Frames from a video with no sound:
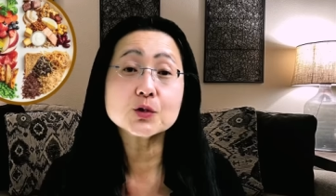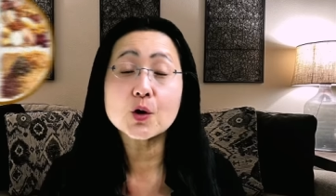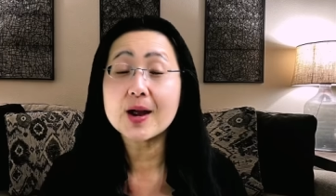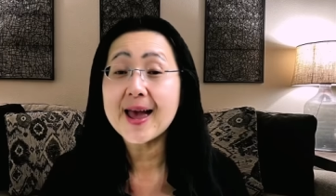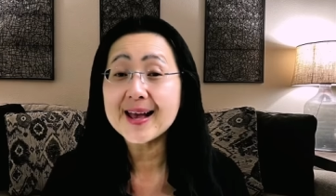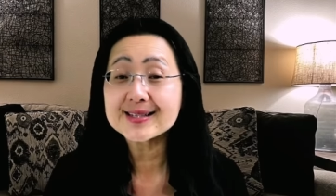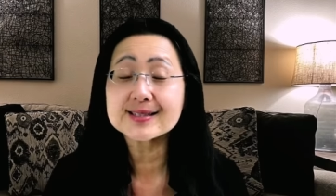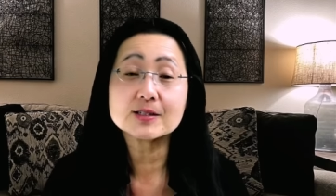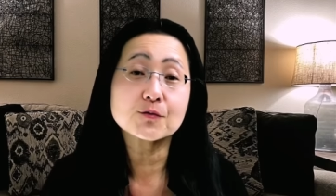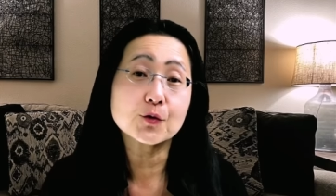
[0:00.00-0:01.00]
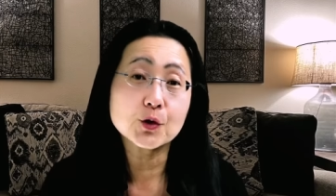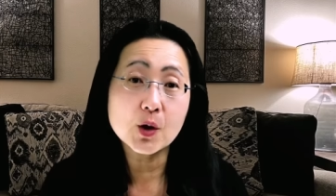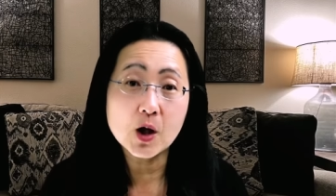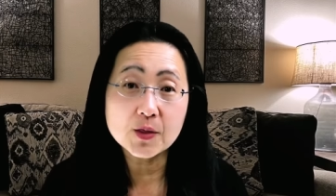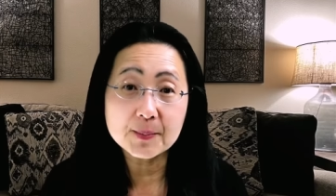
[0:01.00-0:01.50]
are excellent for your
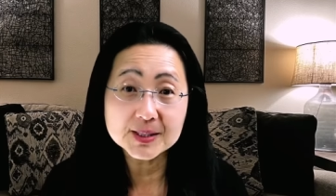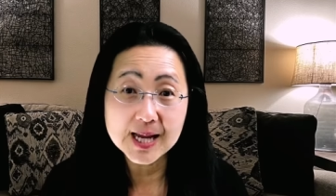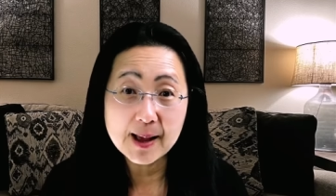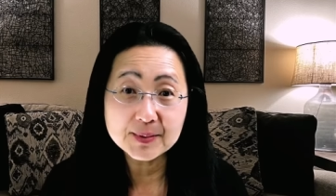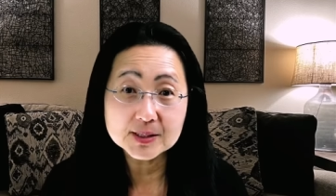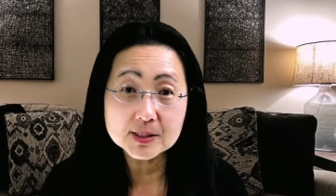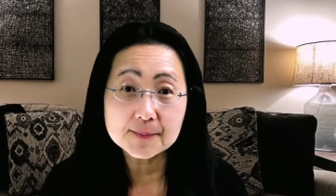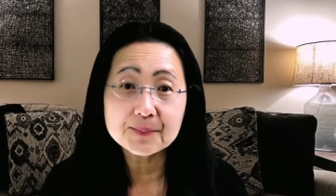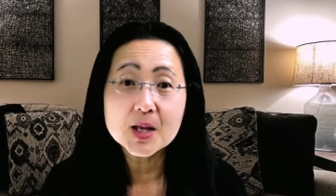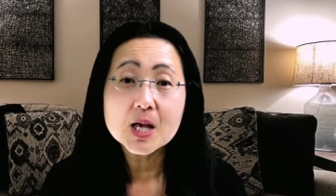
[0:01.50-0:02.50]
health and metabolism.